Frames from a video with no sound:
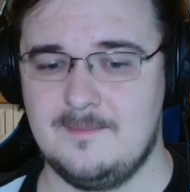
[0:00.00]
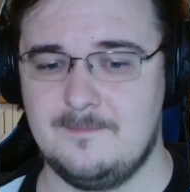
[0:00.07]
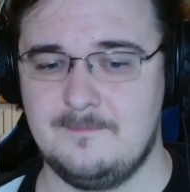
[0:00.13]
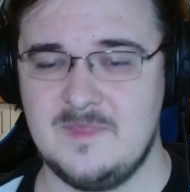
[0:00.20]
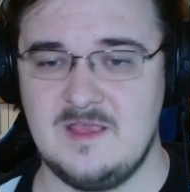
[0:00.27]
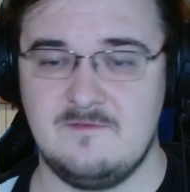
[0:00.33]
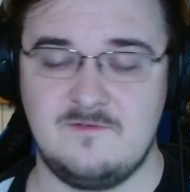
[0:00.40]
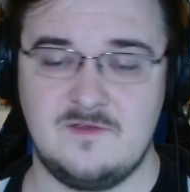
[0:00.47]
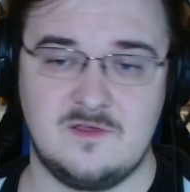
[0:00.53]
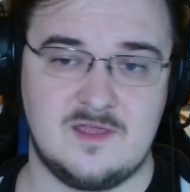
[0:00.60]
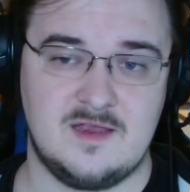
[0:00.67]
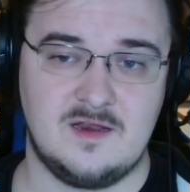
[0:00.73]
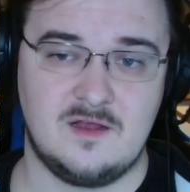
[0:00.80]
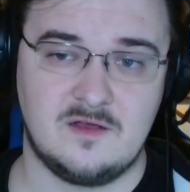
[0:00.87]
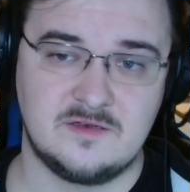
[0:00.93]
If you
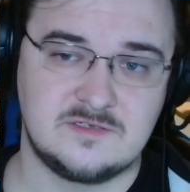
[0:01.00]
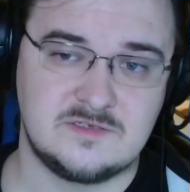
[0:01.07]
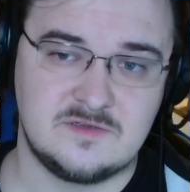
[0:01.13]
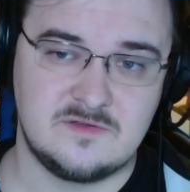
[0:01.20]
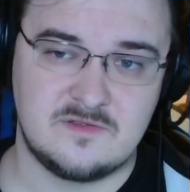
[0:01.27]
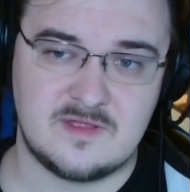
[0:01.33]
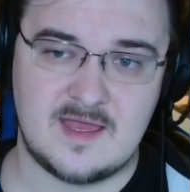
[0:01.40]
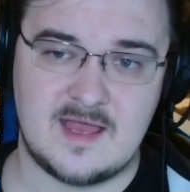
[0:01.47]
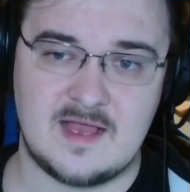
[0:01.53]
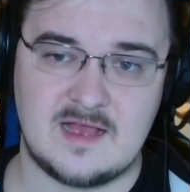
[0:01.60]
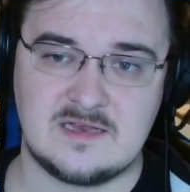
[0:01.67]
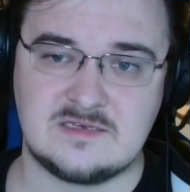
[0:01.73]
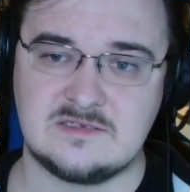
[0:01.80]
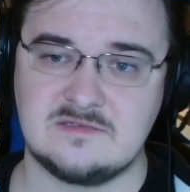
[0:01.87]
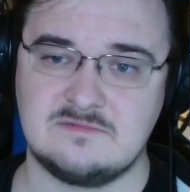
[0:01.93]
cannot do
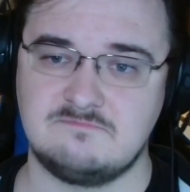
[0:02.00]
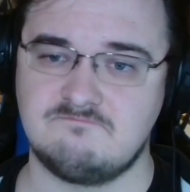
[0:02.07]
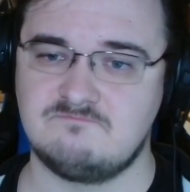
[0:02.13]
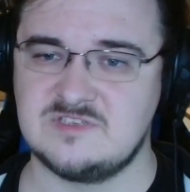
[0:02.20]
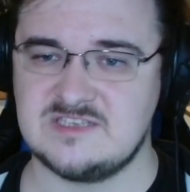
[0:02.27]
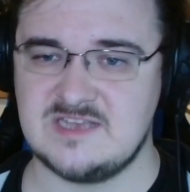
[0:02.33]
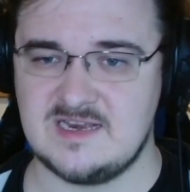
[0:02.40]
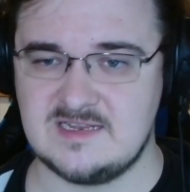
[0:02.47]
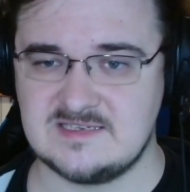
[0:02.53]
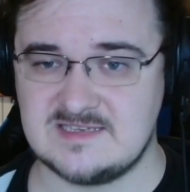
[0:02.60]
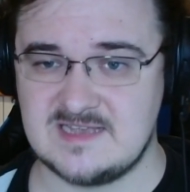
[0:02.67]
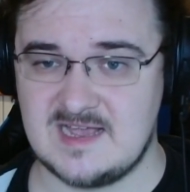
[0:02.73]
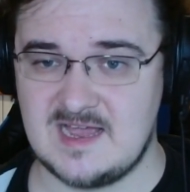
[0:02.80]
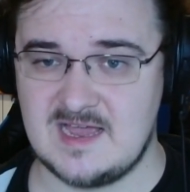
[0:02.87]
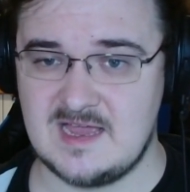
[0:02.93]
that, set
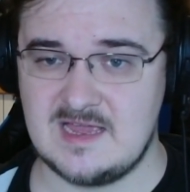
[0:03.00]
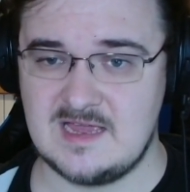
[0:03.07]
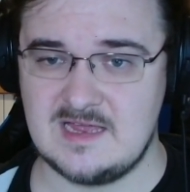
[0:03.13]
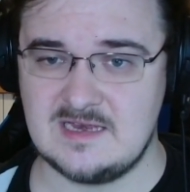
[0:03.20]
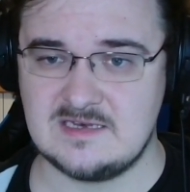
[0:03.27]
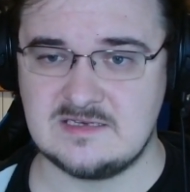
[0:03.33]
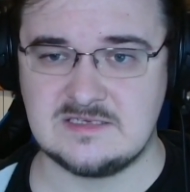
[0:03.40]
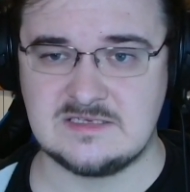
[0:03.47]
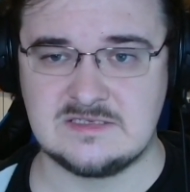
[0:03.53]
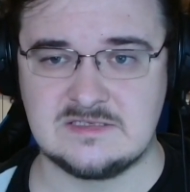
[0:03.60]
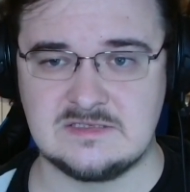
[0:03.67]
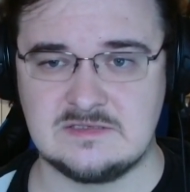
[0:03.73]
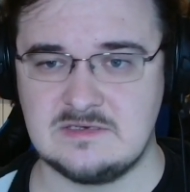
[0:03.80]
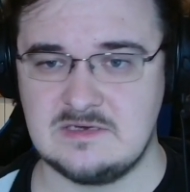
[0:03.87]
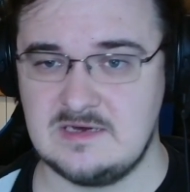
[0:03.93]
aside
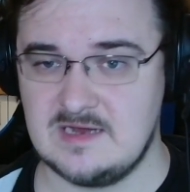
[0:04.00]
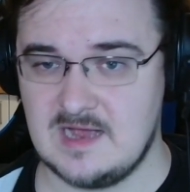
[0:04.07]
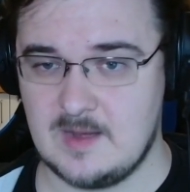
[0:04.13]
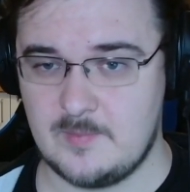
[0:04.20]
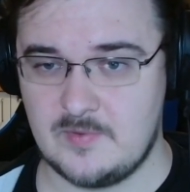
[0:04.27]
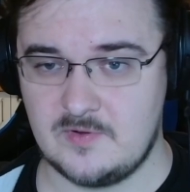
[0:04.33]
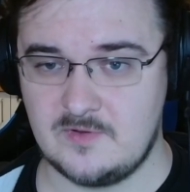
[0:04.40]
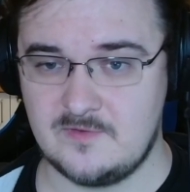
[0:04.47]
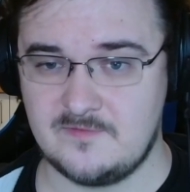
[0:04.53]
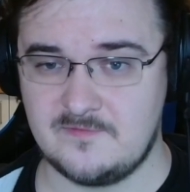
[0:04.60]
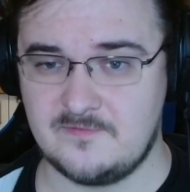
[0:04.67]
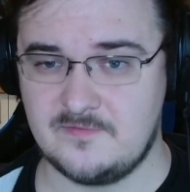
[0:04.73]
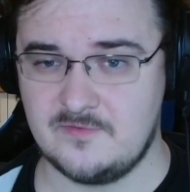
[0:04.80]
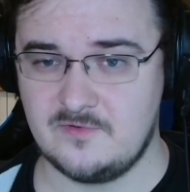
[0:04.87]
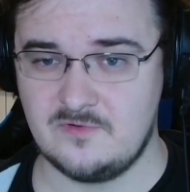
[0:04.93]
a couple of
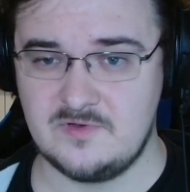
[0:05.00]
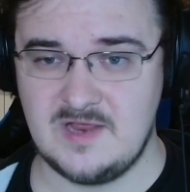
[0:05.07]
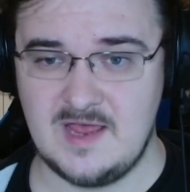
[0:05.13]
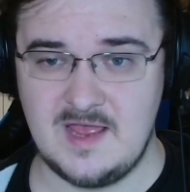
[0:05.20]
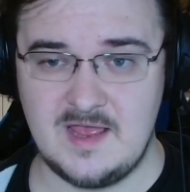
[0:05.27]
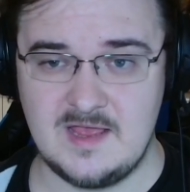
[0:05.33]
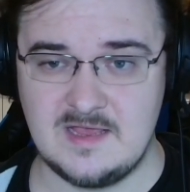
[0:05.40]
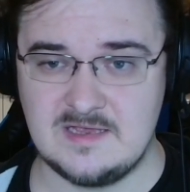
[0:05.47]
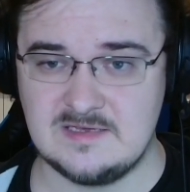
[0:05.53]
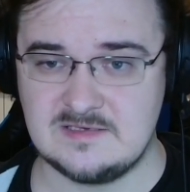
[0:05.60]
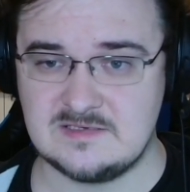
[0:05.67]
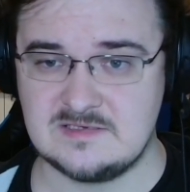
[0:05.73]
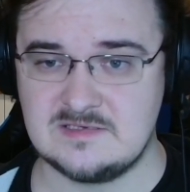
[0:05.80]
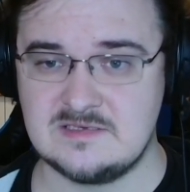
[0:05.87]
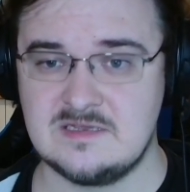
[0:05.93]
full
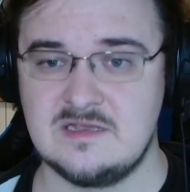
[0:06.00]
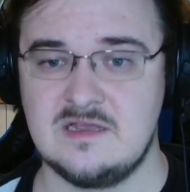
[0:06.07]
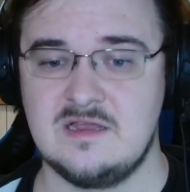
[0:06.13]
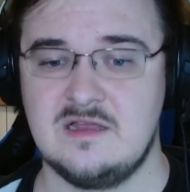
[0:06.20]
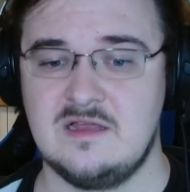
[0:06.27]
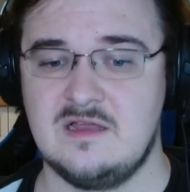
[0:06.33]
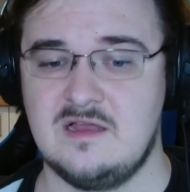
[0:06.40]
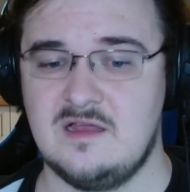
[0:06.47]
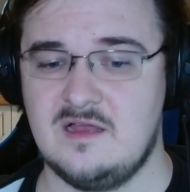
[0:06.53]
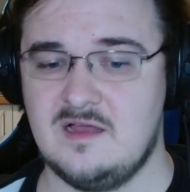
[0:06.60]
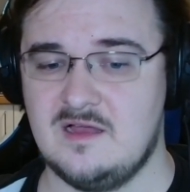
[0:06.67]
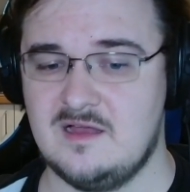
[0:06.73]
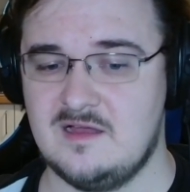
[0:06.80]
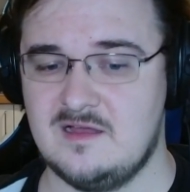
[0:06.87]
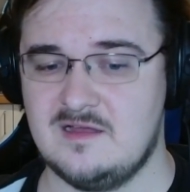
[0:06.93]
days,
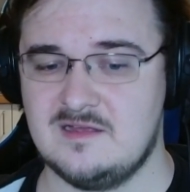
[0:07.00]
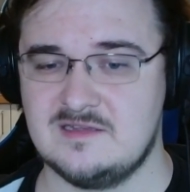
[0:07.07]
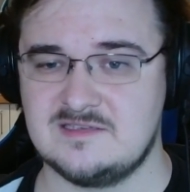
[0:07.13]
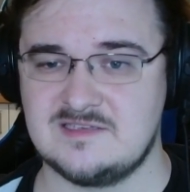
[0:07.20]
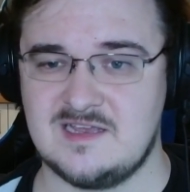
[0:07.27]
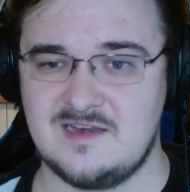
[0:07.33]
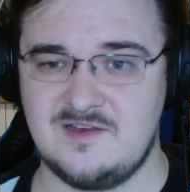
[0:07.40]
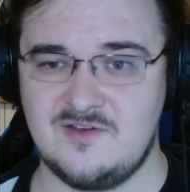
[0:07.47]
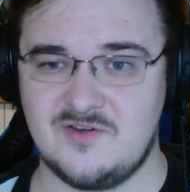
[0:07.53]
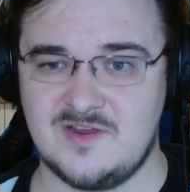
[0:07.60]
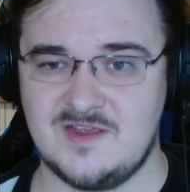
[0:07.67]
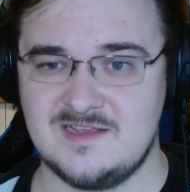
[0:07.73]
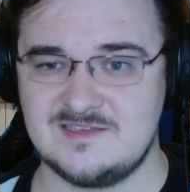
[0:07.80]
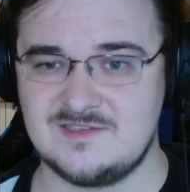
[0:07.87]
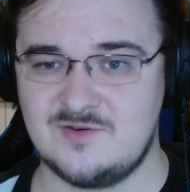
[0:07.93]
send your
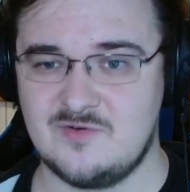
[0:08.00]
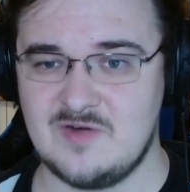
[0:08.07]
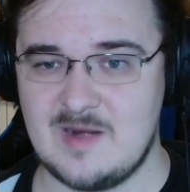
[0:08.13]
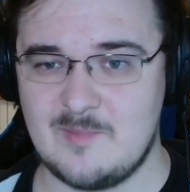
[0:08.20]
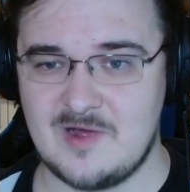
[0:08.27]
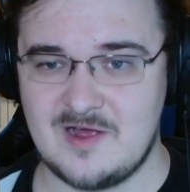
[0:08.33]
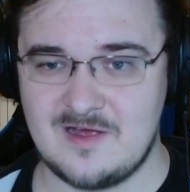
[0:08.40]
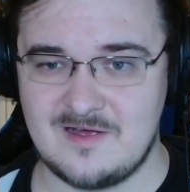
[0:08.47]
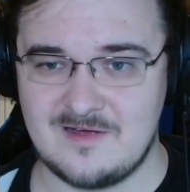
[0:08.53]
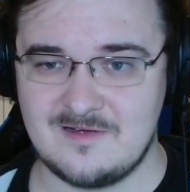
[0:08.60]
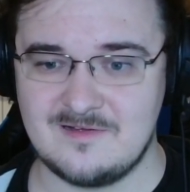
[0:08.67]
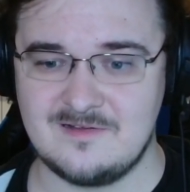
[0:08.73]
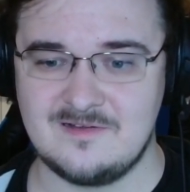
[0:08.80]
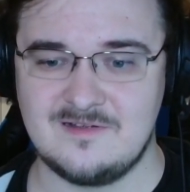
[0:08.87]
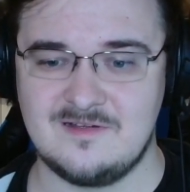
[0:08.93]
kids to grandma,
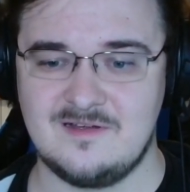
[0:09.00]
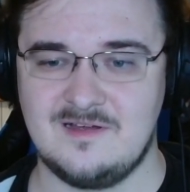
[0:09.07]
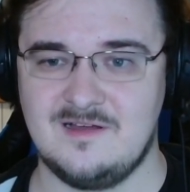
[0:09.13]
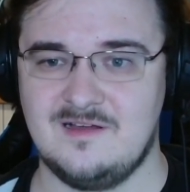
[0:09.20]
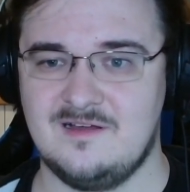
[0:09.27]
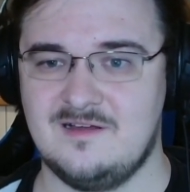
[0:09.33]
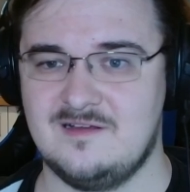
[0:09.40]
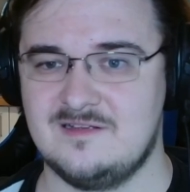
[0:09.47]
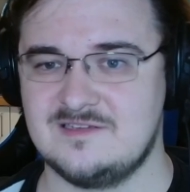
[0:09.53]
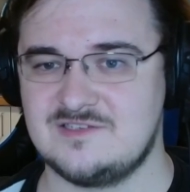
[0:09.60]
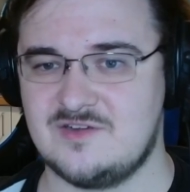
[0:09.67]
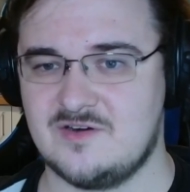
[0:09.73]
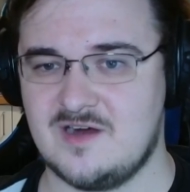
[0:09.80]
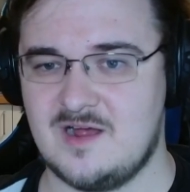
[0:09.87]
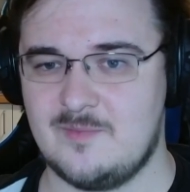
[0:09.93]

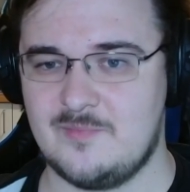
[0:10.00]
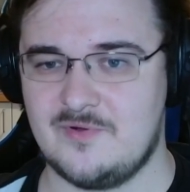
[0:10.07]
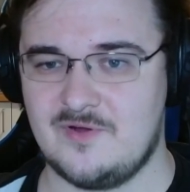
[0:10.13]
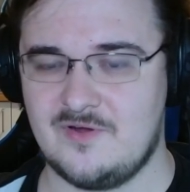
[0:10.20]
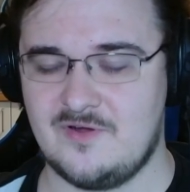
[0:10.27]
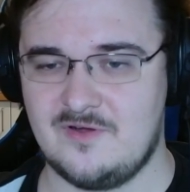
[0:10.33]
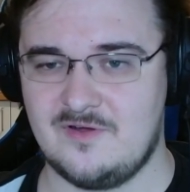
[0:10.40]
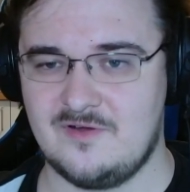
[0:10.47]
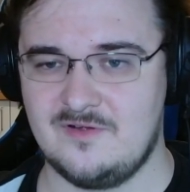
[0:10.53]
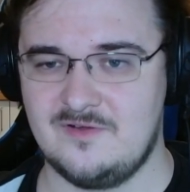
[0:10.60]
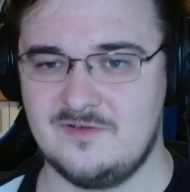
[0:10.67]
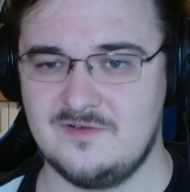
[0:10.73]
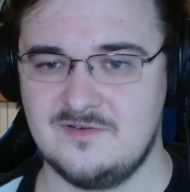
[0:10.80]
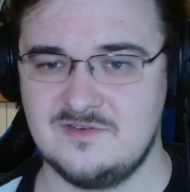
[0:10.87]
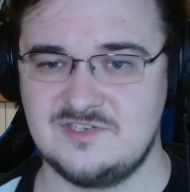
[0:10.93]
stock up
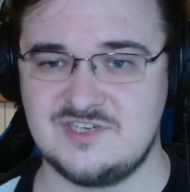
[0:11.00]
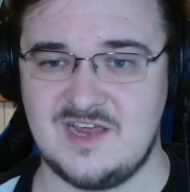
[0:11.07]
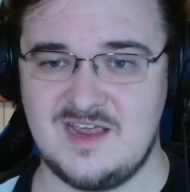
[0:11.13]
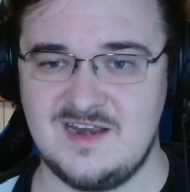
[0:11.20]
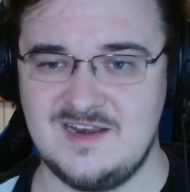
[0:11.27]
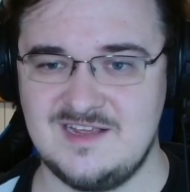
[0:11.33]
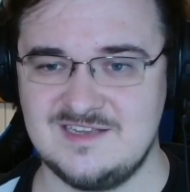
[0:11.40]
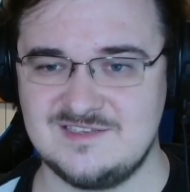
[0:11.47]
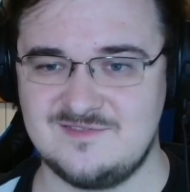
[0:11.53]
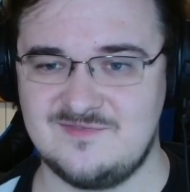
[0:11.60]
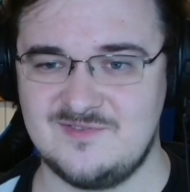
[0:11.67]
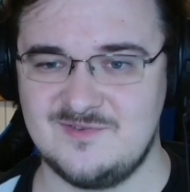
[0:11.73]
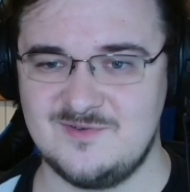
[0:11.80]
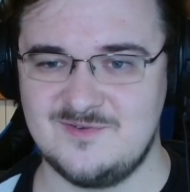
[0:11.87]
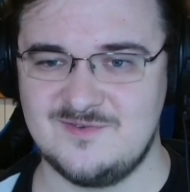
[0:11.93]
on Chinese
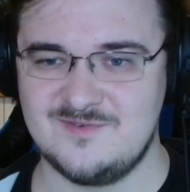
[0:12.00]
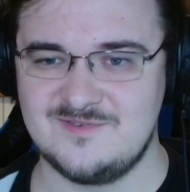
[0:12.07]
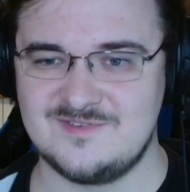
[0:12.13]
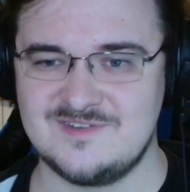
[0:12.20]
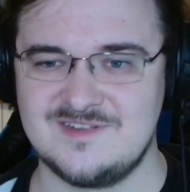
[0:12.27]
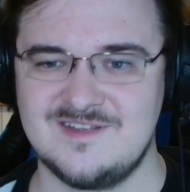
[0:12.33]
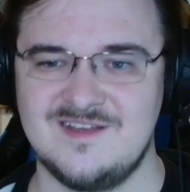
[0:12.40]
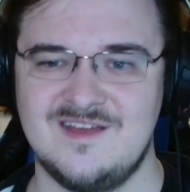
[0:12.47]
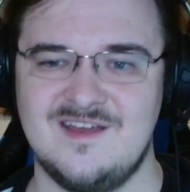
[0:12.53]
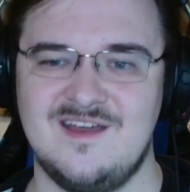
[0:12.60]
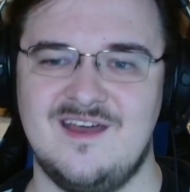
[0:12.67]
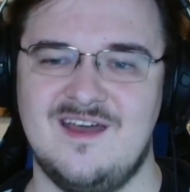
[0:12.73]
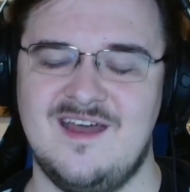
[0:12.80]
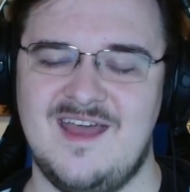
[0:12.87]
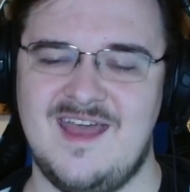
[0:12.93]
food,
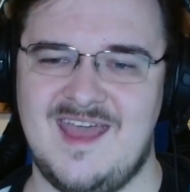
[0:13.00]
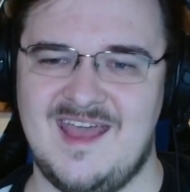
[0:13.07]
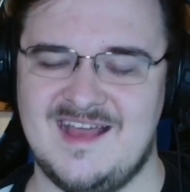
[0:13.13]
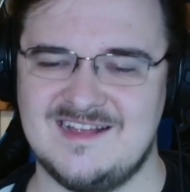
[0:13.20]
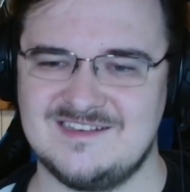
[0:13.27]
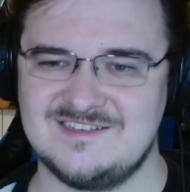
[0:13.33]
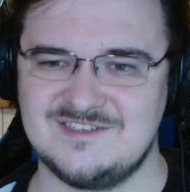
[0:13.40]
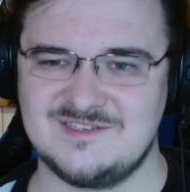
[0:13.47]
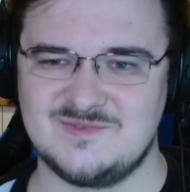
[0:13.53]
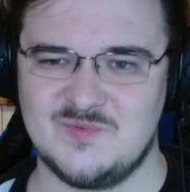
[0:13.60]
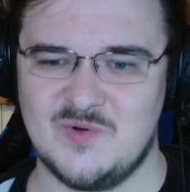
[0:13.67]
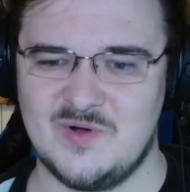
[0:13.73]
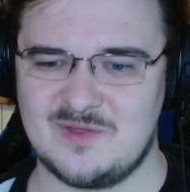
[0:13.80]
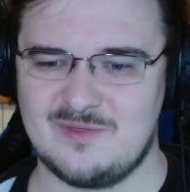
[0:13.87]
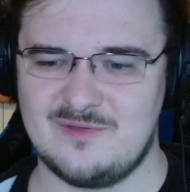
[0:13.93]
and just
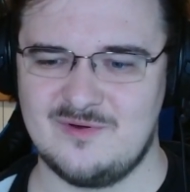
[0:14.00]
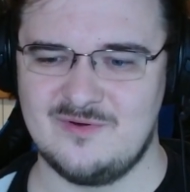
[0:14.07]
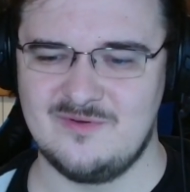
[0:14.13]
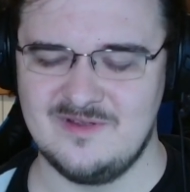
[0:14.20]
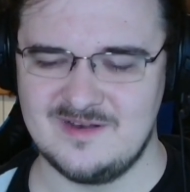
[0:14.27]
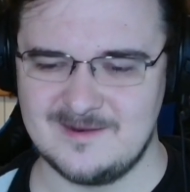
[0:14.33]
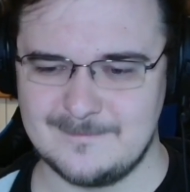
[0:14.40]
work through it.